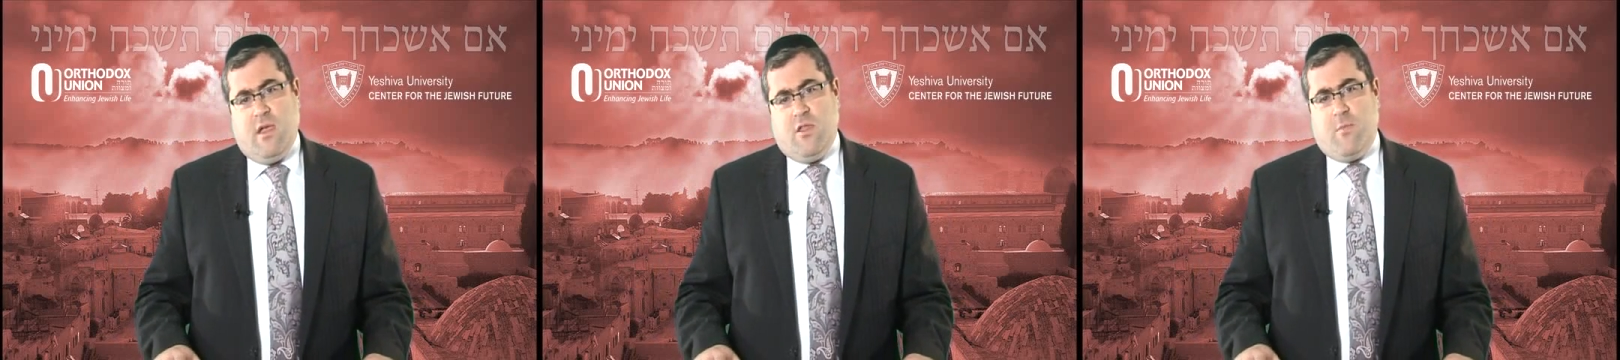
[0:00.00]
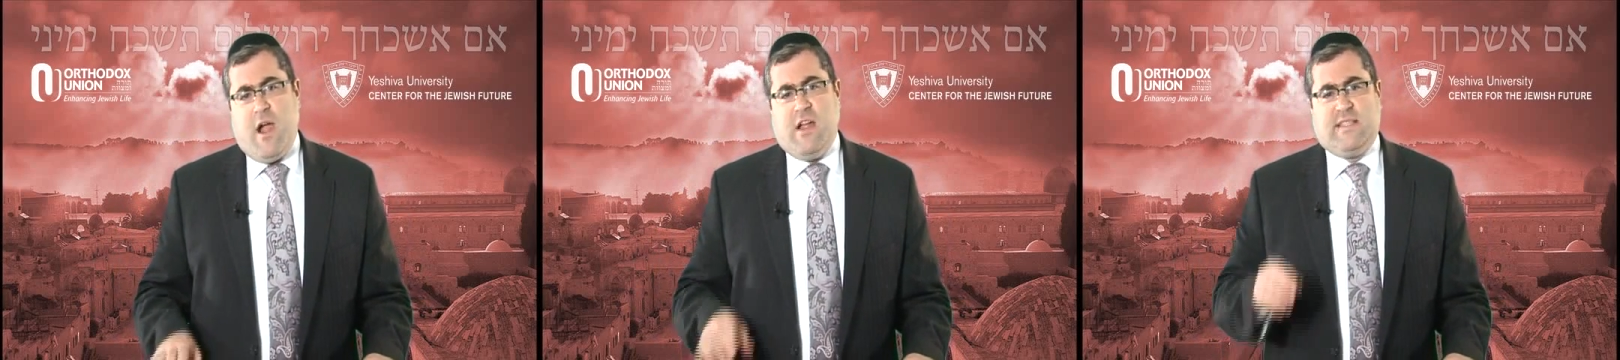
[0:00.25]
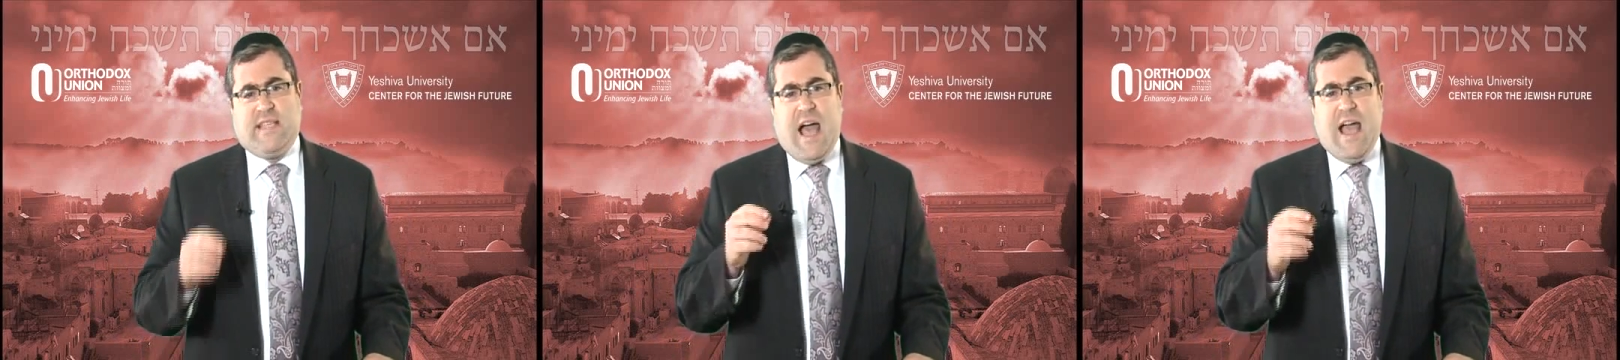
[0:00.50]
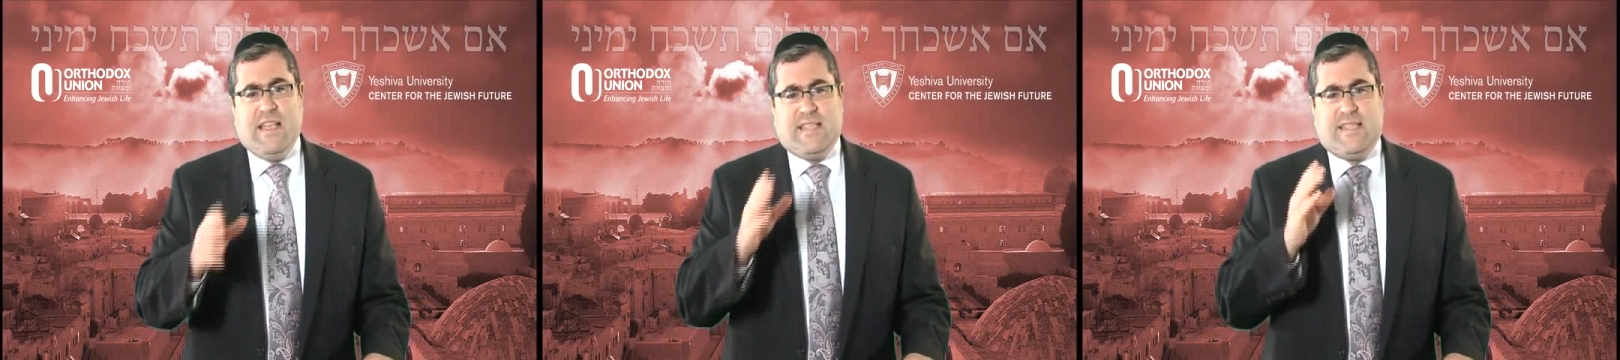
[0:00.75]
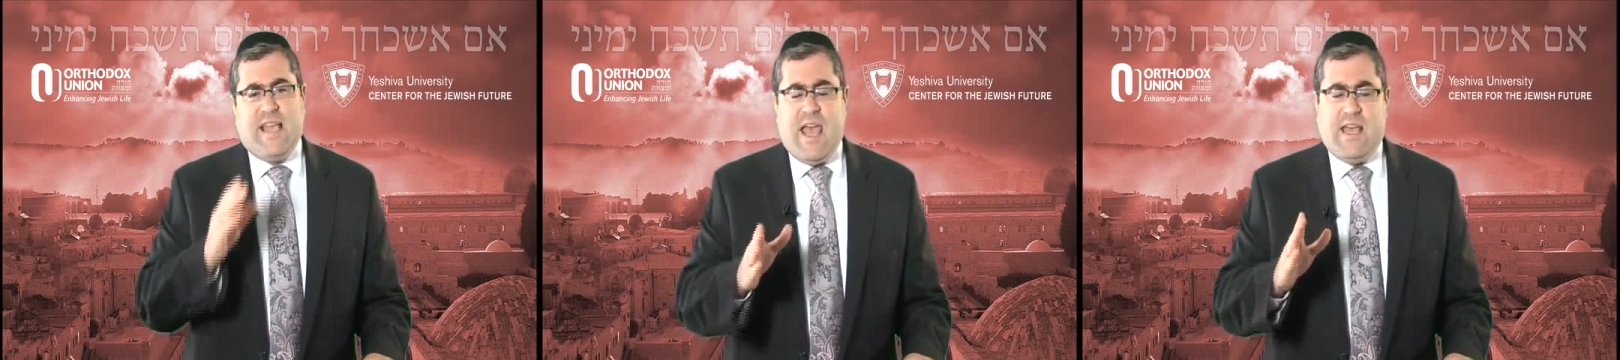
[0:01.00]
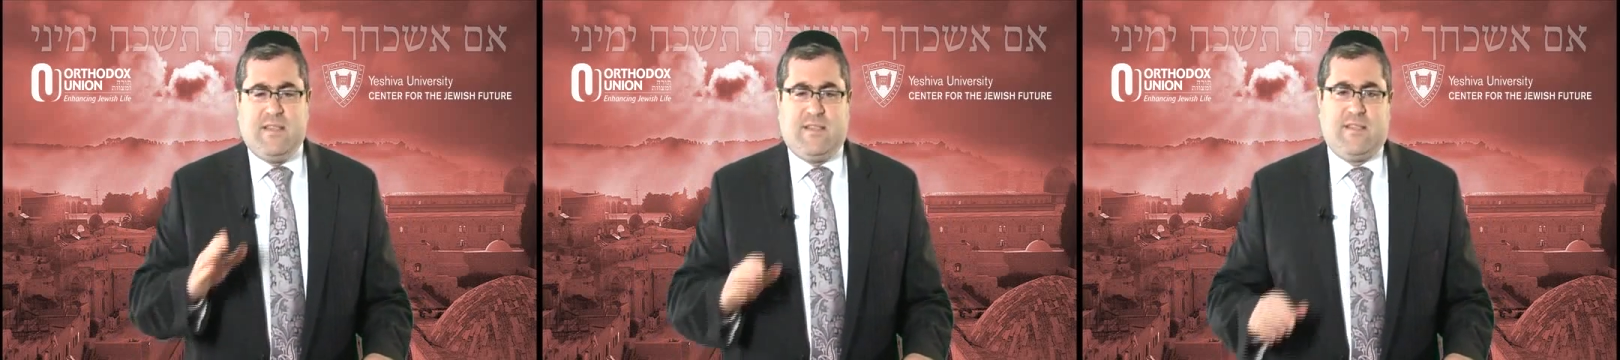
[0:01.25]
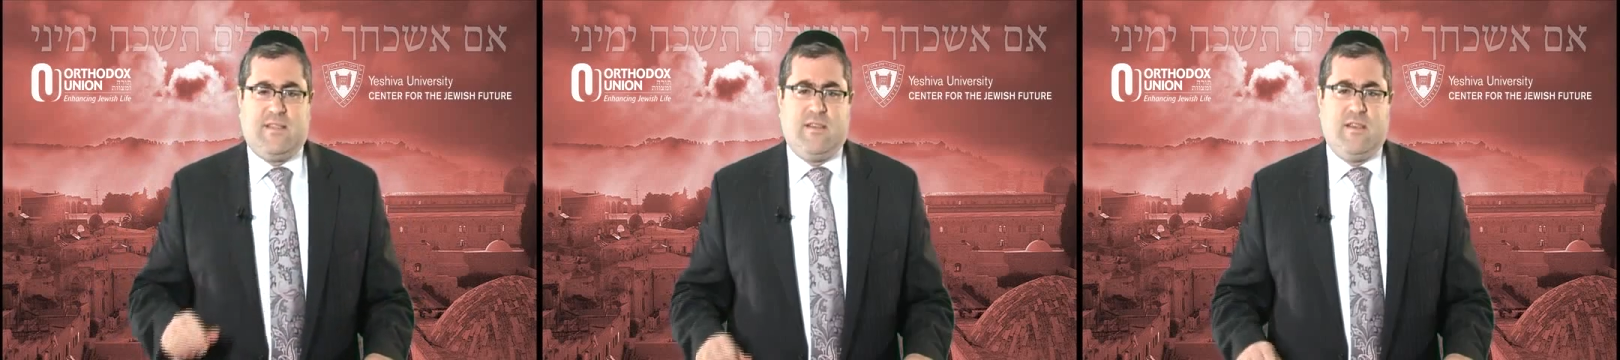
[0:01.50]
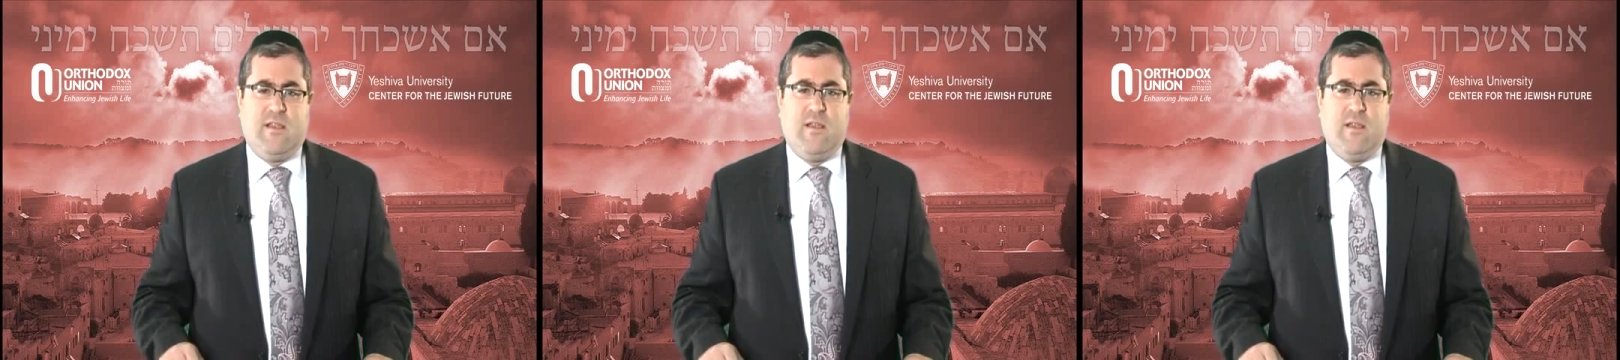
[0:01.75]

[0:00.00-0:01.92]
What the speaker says: And the Hamaritz Chayes says